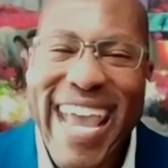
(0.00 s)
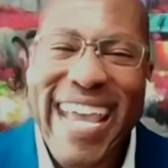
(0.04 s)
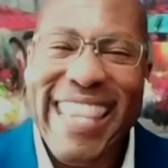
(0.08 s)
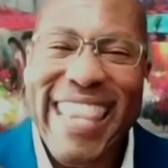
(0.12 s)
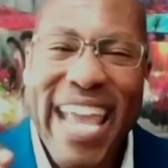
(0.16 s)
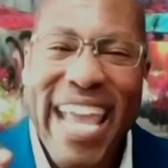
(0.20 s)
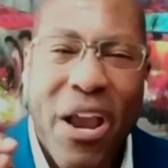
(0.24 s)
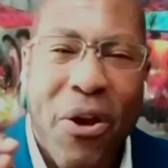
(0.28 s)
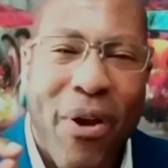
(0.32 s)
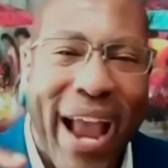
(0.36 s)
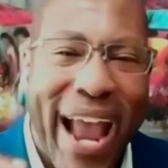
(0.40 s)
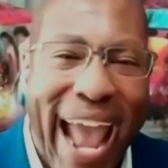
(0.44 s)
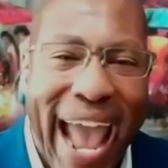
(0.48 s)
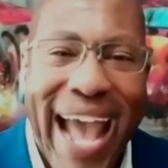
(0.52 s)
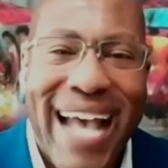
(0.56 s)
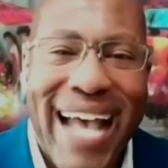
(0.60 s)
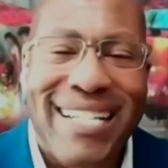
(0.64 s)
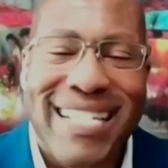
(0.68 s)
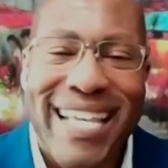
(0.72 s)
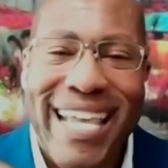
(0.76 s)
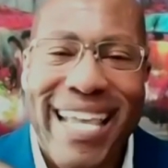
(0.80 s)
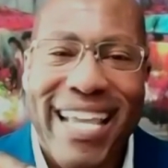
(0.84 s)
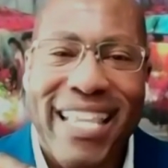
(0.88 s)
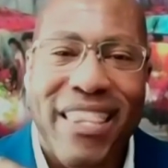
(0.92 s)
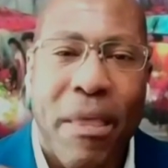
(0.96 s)
and they are
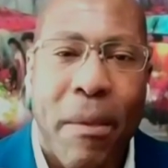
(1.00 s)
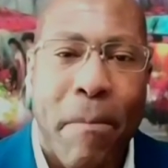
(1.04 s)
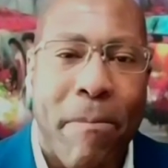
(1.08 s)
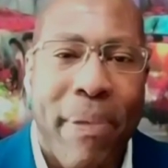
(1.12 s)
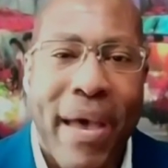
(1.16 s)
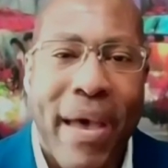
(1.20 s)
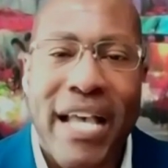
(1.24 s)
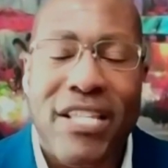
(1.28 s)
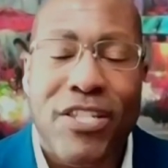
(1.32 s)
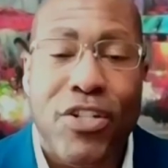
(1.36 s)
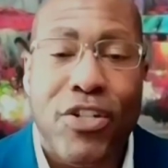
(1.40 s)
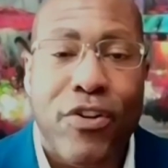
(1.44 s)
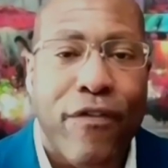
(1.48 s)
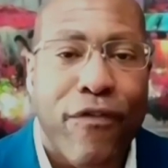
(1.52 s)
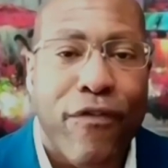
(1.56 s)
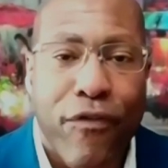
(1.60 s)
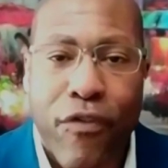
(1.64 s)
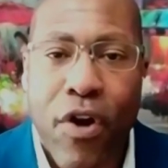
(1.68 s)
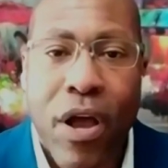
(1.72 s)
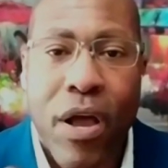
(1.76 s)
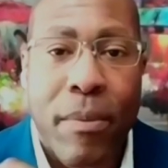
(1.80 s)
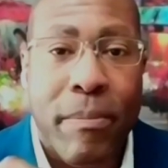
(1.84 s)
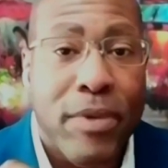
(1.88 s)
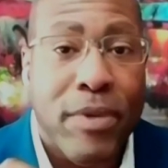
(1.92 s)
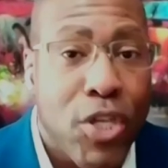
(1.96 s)
asking the best
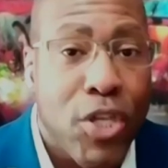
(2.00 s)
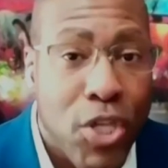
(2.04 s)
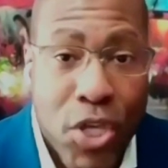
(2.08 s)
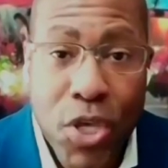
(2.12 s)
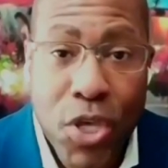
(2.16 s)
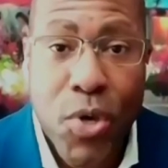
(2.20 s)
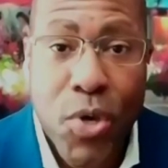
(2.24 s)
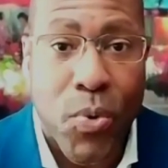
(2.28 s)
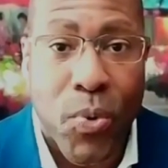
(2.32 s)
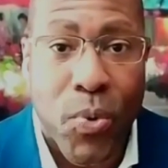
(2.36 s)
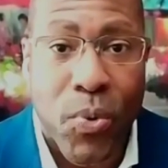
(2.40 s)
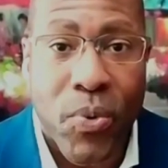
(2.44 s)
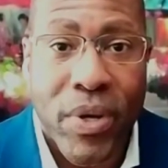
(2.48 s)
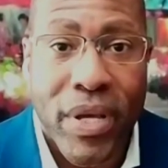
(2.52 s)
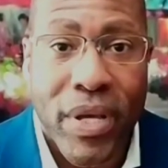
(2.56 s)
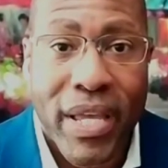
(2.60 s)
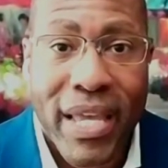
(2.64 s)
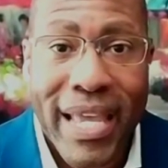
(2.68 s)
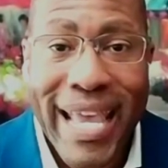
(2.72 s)
from you.